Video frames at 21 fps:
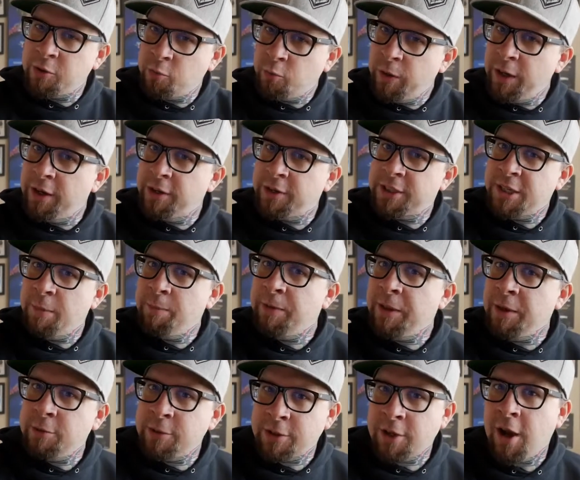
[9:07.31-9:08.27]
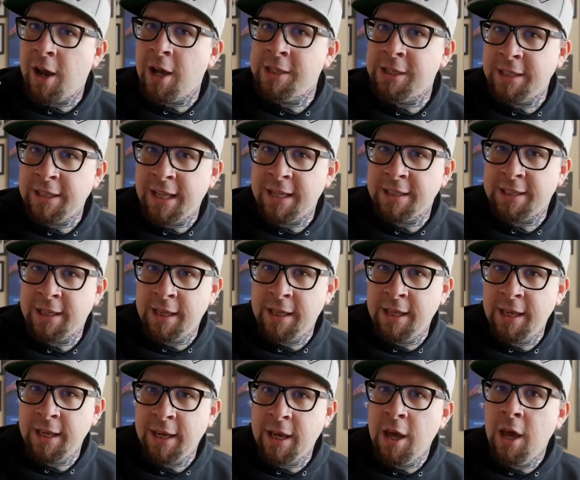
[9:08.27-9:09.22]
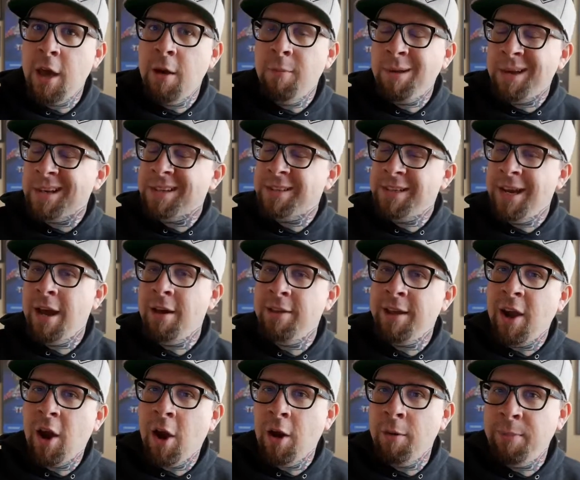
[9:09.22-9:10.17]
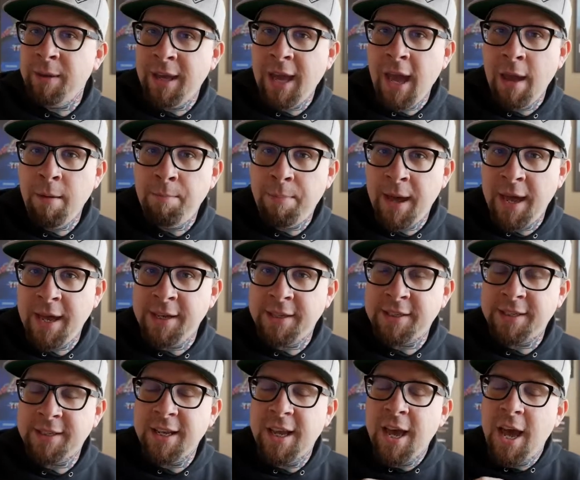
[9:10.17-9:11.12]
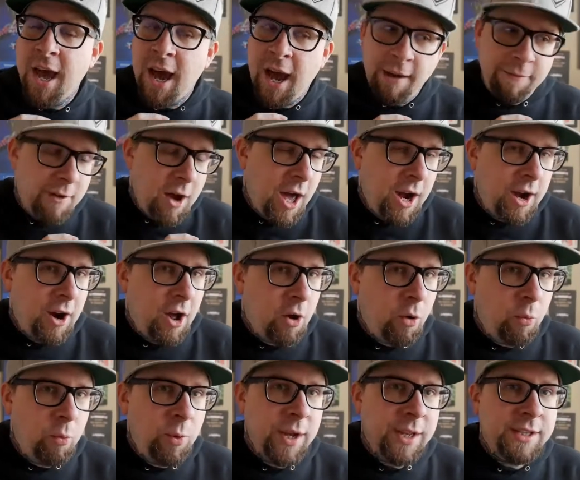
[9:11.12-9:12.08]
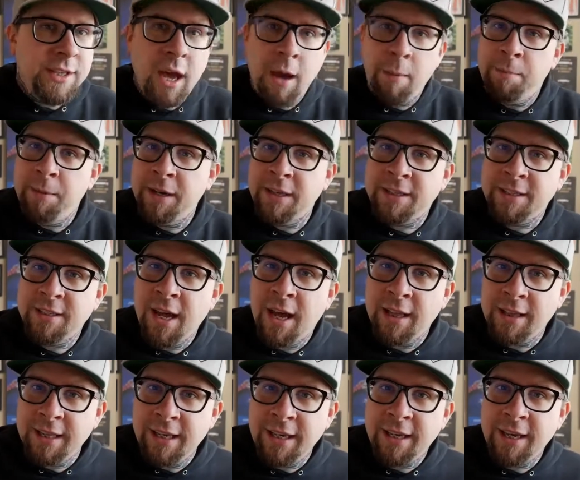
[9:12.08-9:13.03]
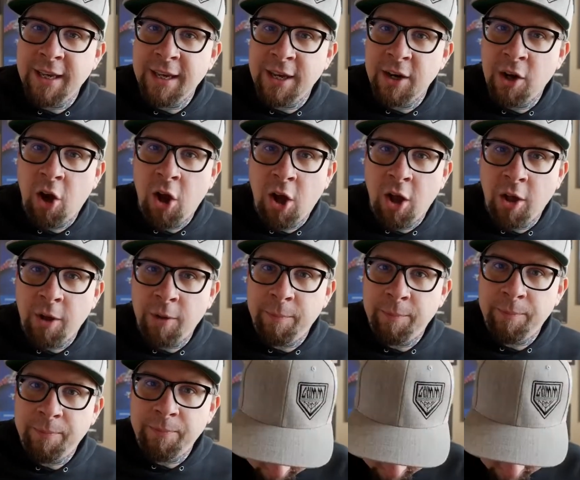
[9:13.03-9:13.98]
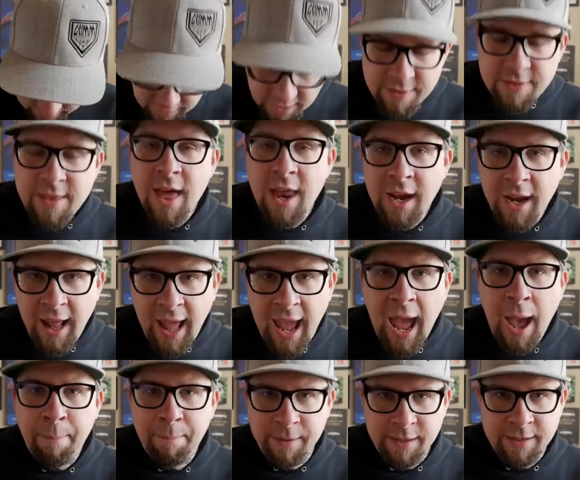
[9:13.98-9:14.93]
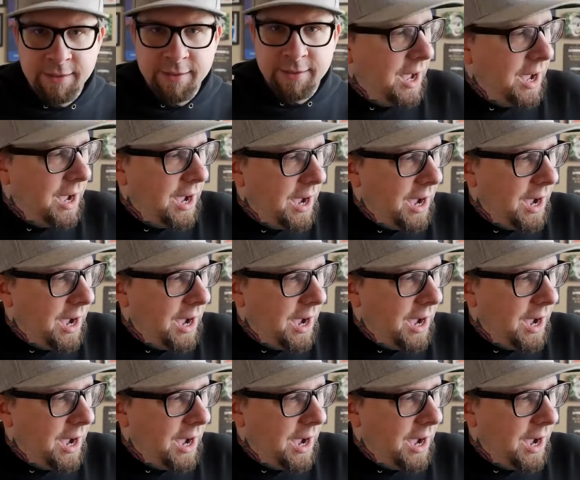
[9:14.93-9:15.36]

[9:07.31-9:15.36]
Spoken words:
It's weird. Something was causing that to leak because now the RBA Base, I've got it all wicked up and it's not leaking at all. And then it happened.